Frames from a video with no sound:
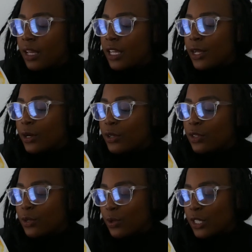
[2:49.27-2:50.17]
He heard
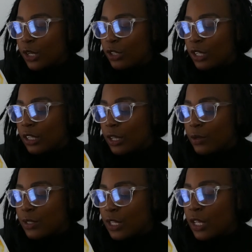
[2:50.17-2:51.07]
the door start to
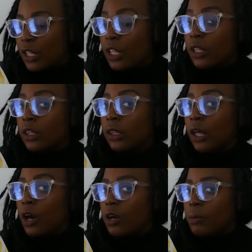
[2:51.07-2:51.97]
close.
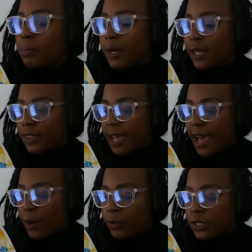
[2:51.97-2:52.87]
Long breath
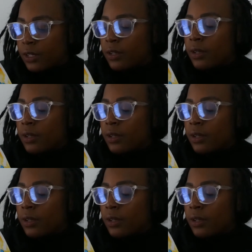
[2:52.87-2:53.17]
out.